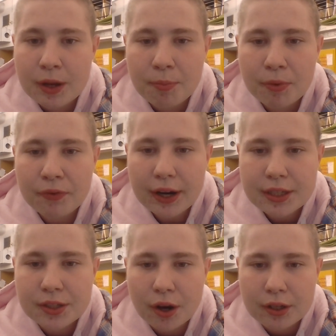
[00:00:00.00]

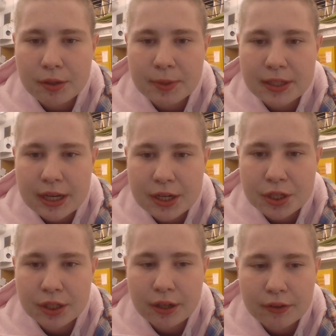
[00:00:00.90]
provided
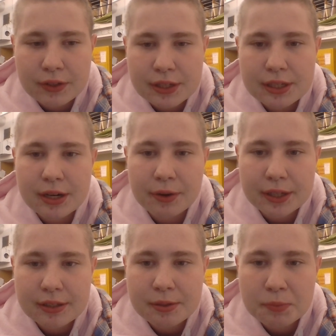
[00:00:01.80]
documentation of hysteric
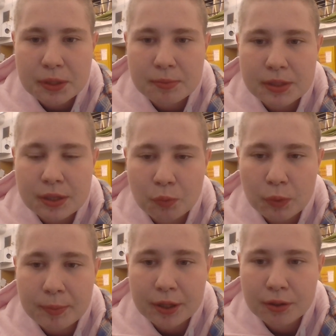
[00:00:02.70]
symptoms in women,